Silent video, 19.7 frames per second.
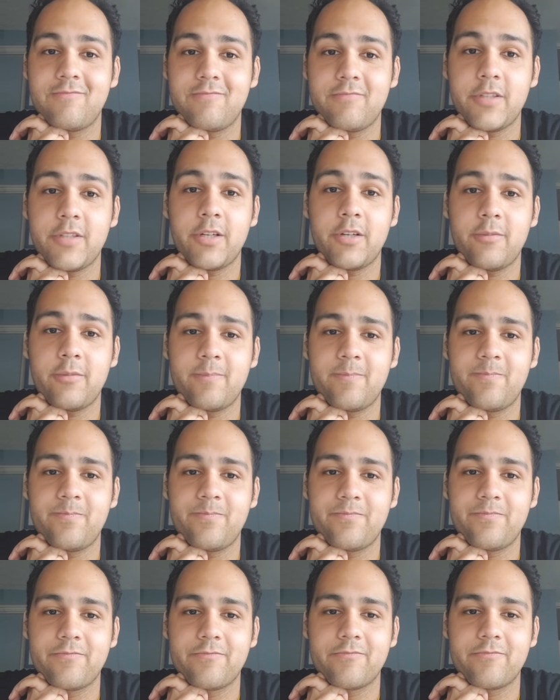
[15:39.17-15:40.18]
You know?
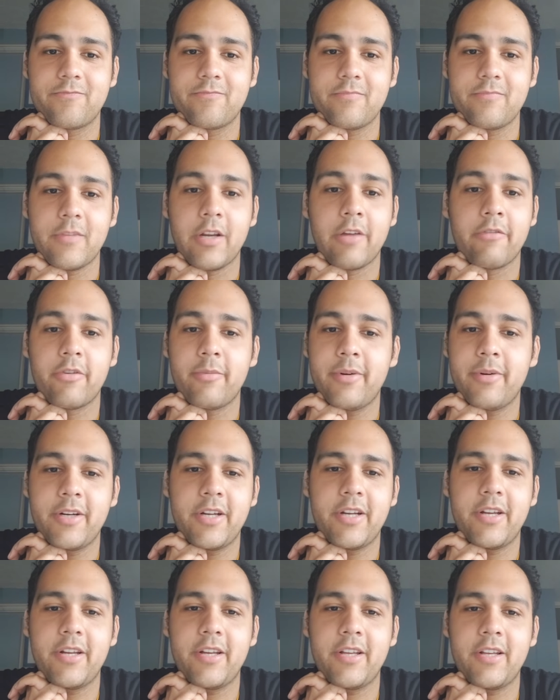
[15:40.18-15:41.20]

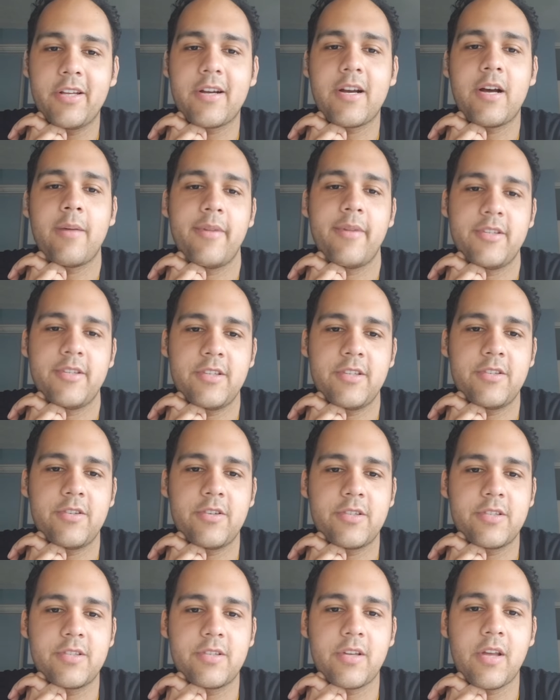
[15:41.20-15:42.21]
Everybody in the comments is
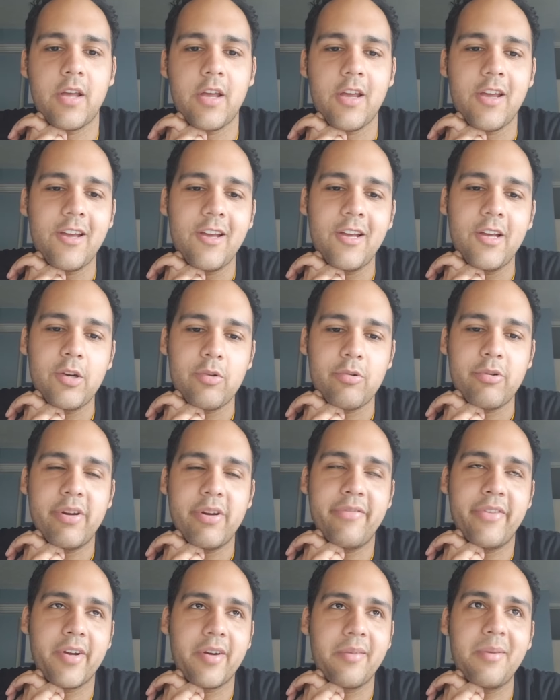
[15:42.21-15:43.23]
just
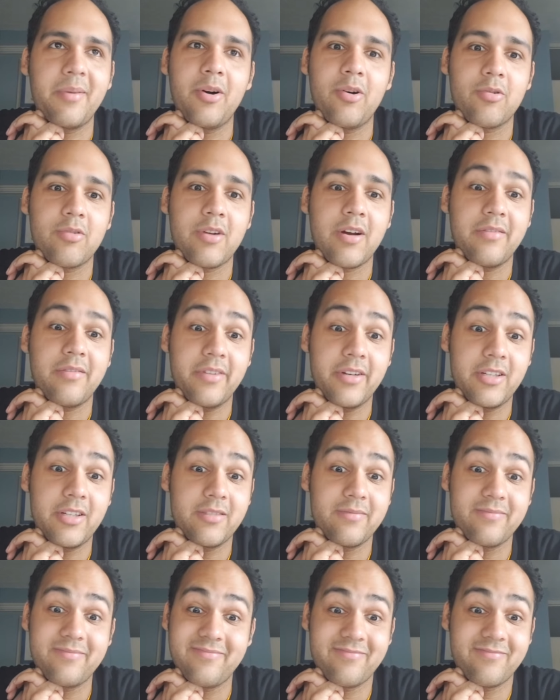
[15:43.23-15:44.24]
raving about
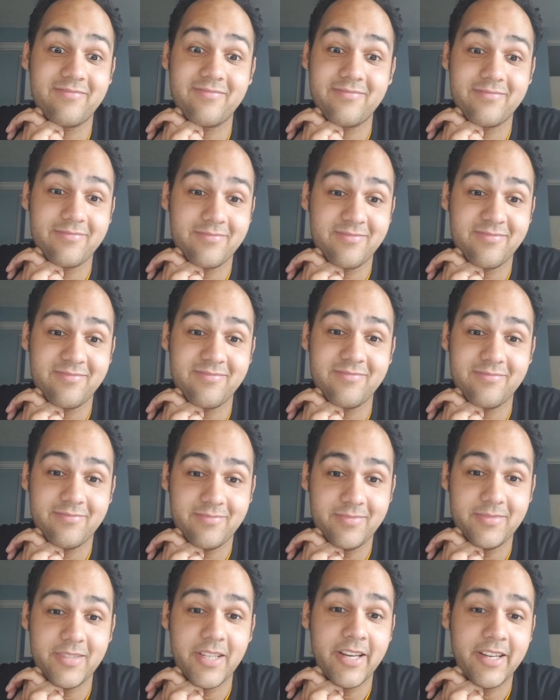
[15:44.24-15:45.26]
Ravel.
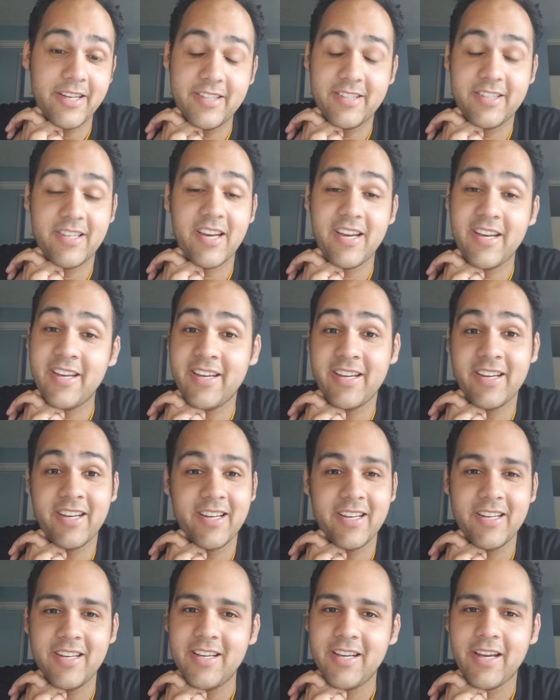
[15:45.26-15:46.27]
Yeah, this guy
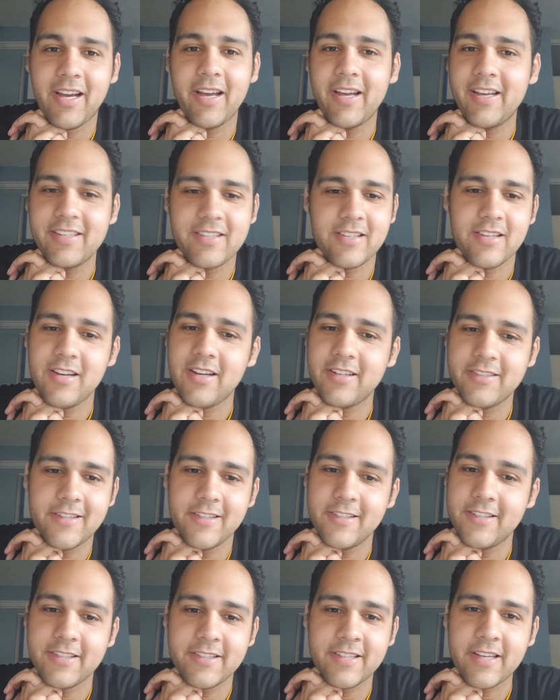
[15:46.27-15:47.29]
is not
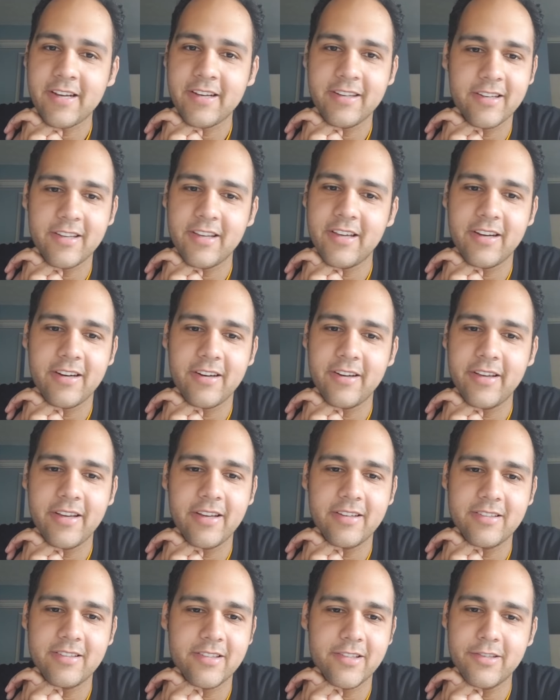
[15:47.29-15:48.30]
into second gear
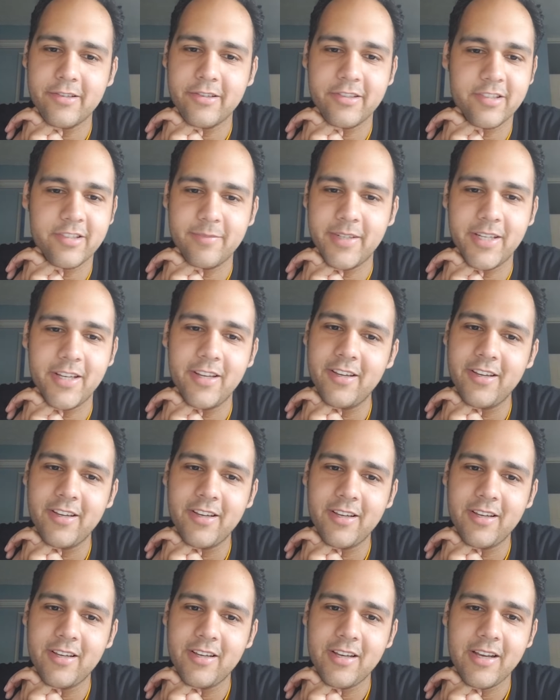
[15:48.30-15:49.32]
yet, trust me.
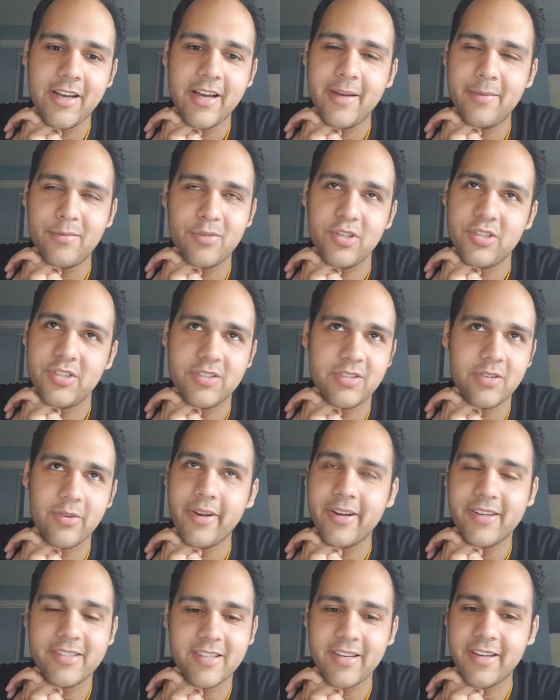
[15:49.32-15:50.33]
I am just so
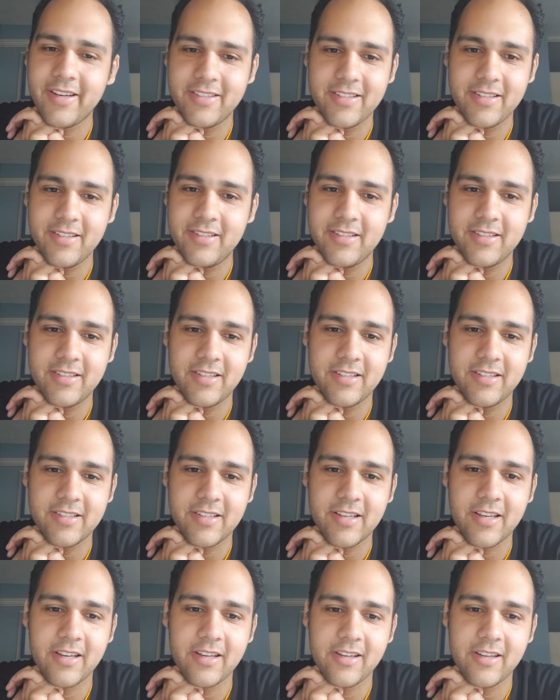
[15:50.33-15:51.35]
excited to see this
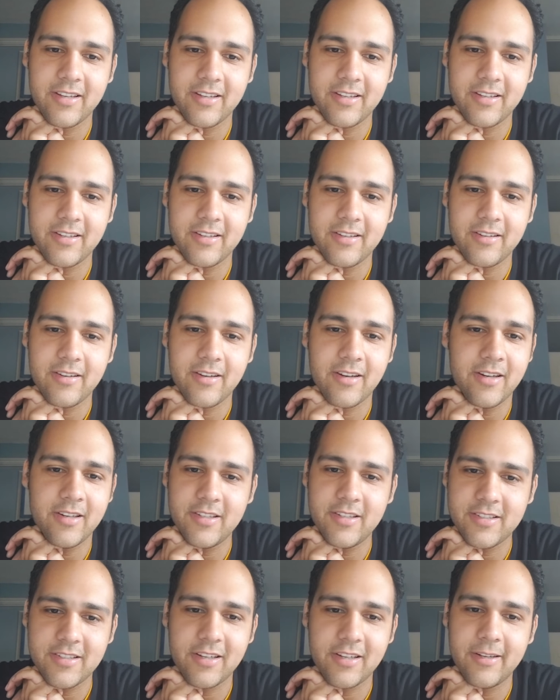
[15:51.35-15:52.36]
guy,
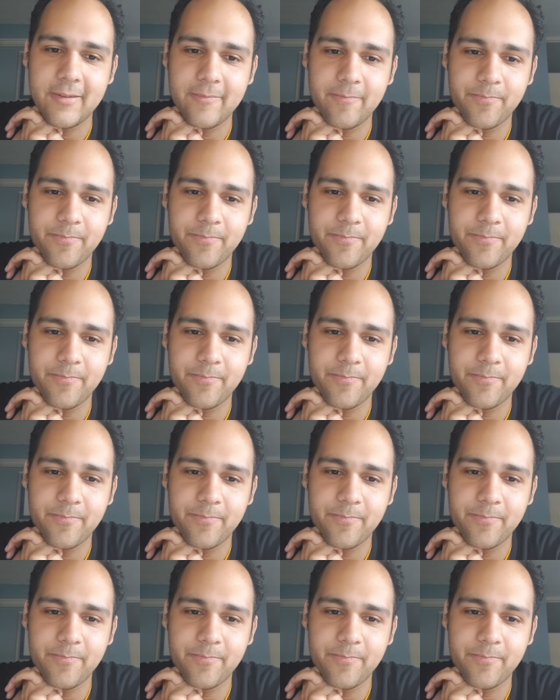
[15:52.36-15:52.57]
honestly.